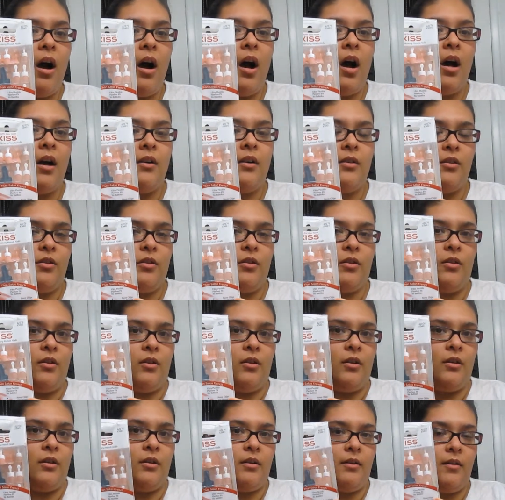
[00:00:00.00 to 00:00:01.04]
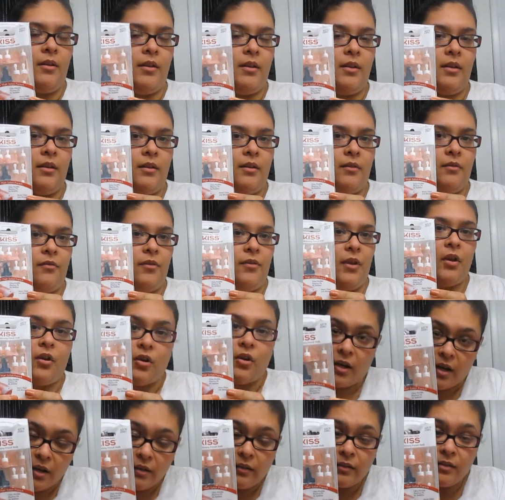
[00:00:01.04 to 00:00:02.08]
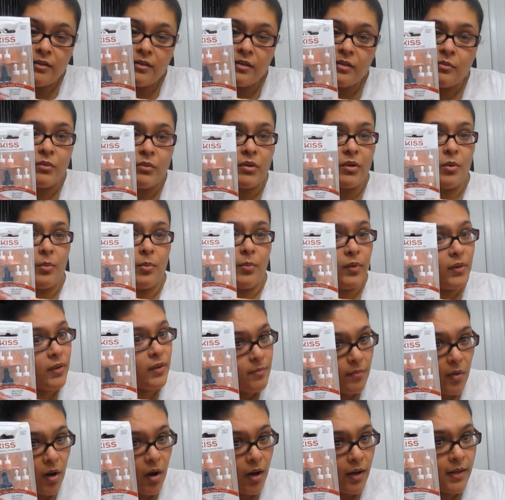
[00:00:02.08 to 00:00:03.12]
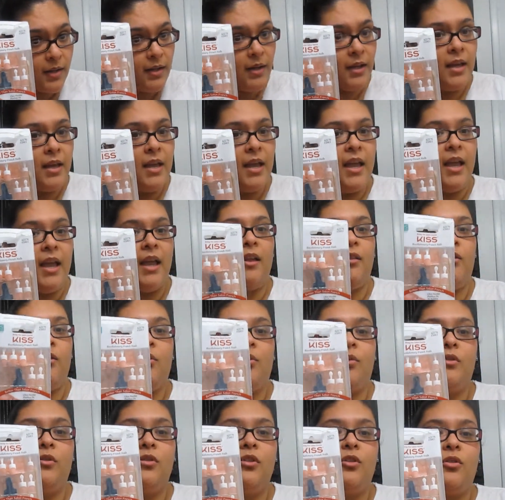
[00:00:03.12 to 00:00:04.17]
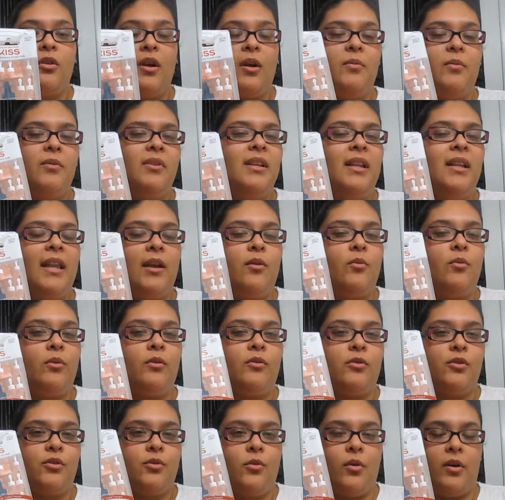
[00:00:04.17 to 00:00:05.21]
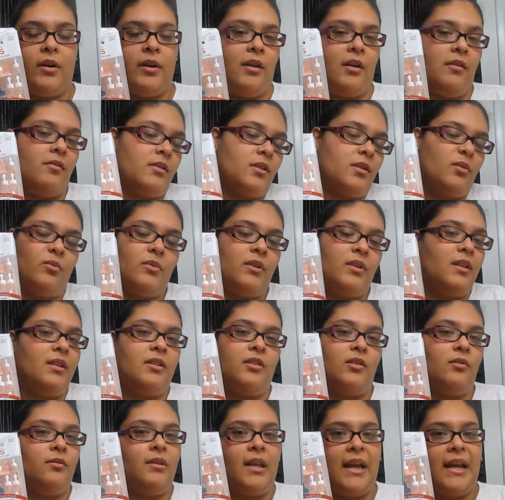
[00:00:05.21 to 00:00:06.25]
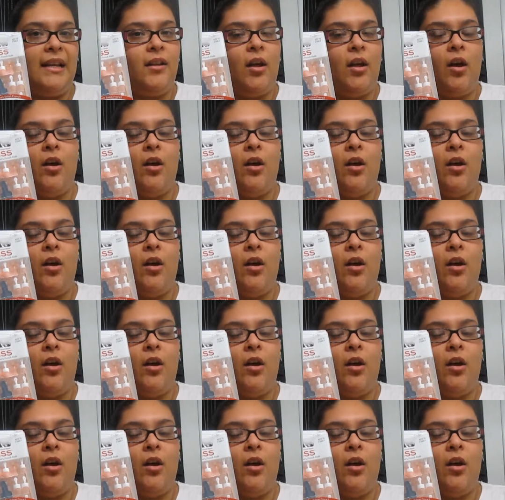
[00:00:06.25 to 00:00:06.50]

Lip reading: on your fingernails when you put them on. And they're real short. I really like real short nails. I really don't like